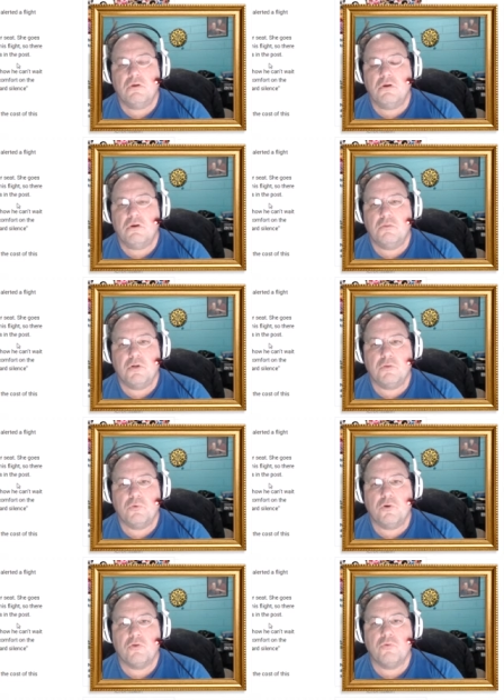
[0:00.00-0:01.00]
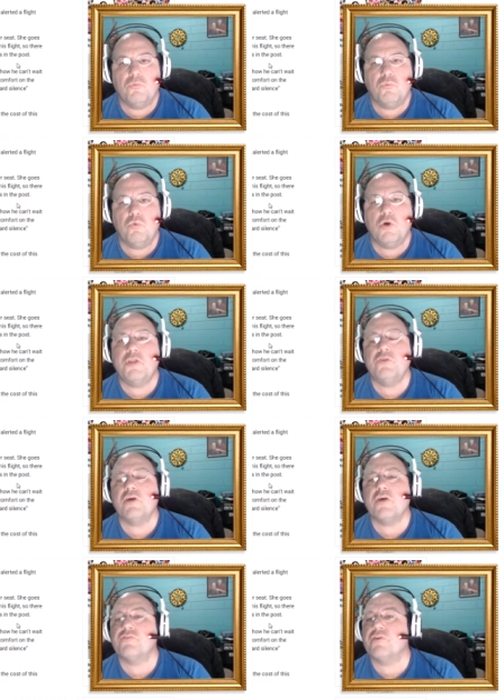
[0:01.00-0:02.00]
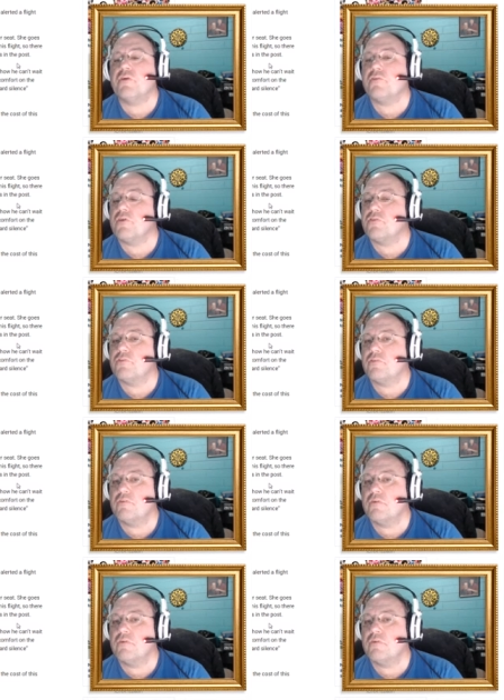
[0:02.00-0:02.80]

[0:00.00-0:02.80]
Oh my word. What do you guys think of this?